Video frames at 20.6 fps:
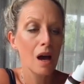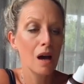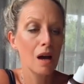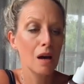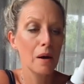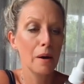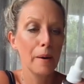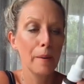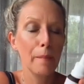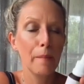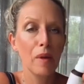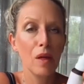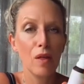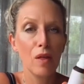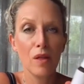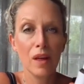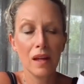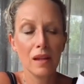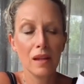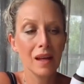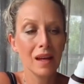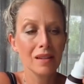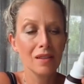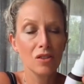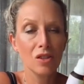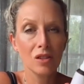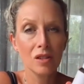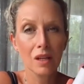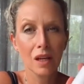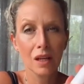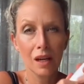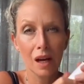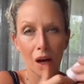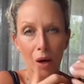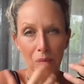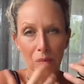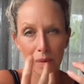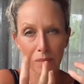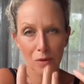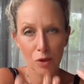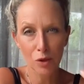then that's just going to
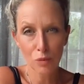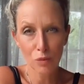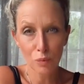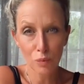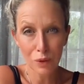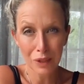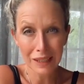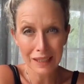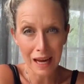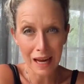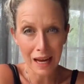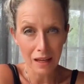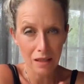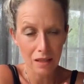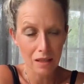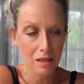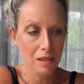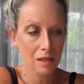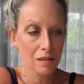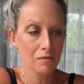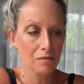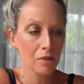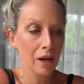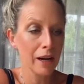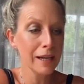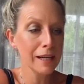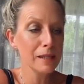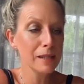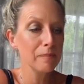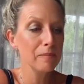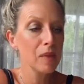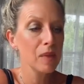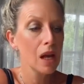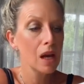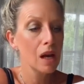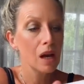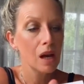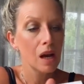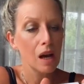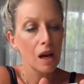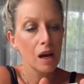help them to relax, right?
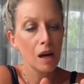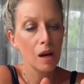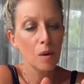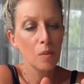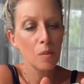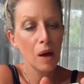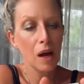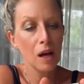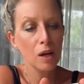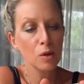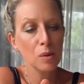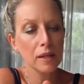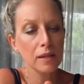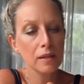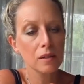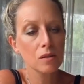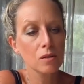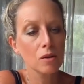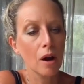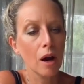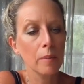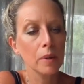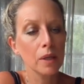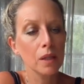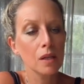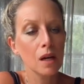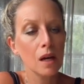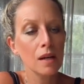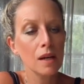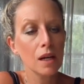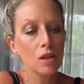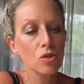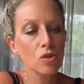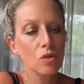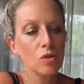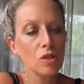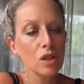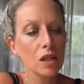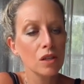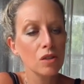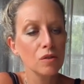How do I describe it? A
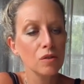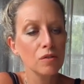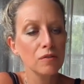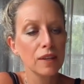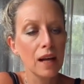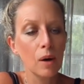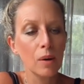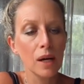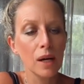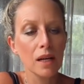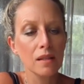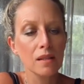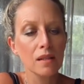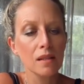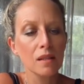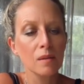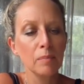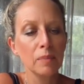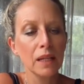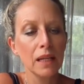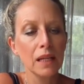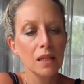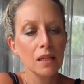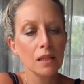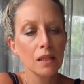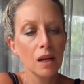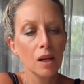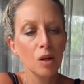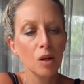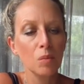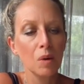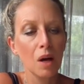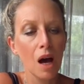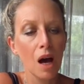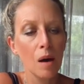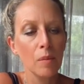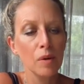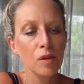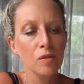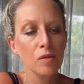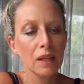natural, gentle flower essence blend to help
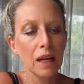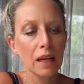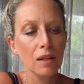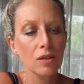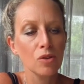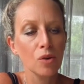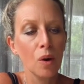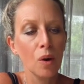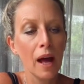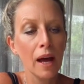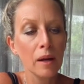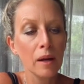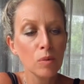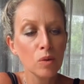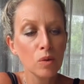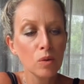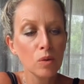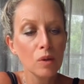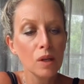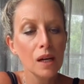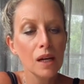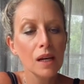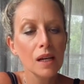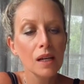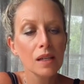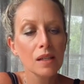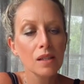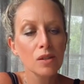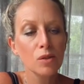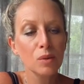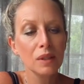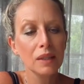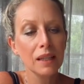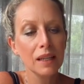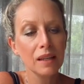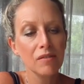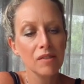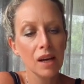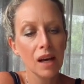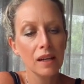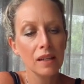calm and relax your animal, to
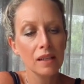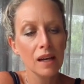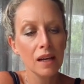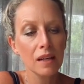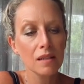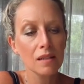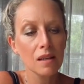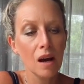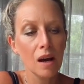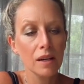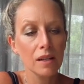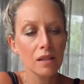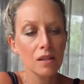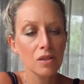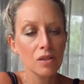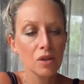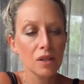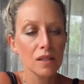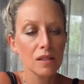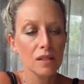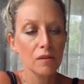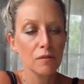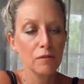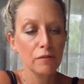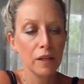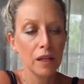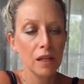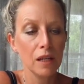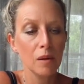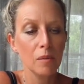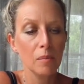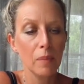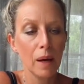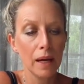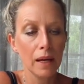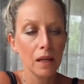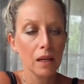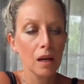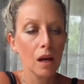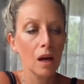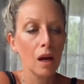alleviate anxiety, stress, fear,
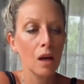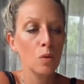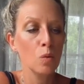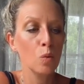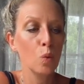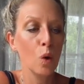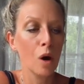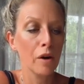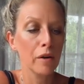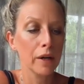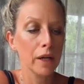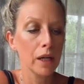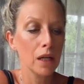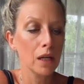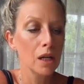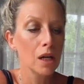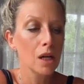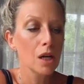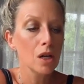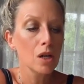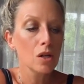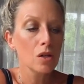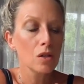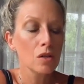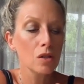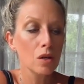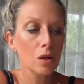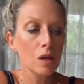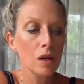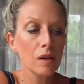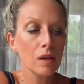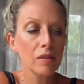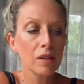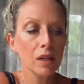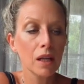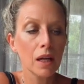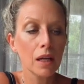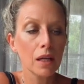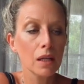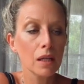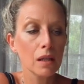panic, and worry. So you can give
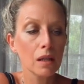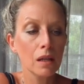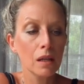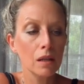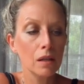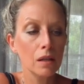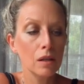it like,